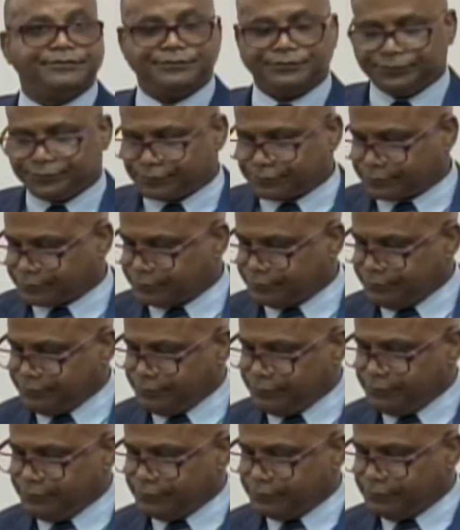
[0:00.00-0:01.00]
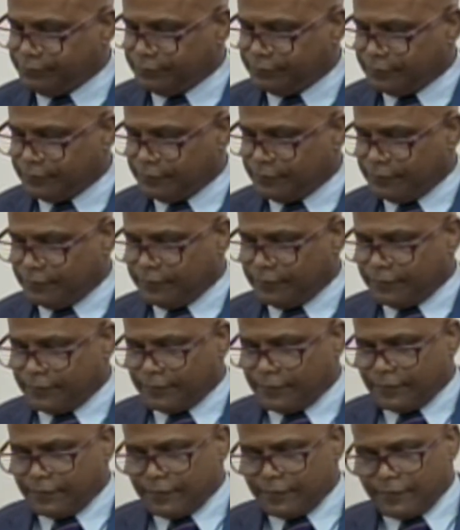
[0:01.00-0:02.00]

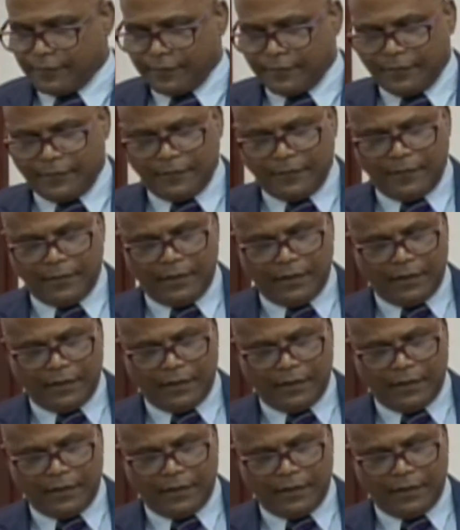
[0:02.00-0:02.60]
Nobody speaks.